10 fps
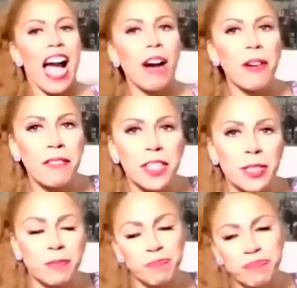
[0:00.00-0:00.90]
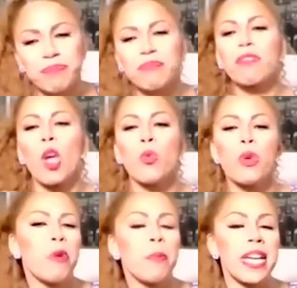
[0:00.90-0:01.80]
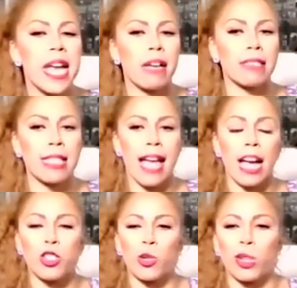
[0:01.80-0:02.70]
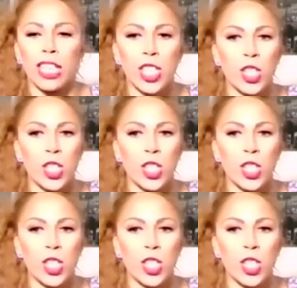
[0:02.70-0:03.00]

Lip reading: However, we will be announcing that shortly,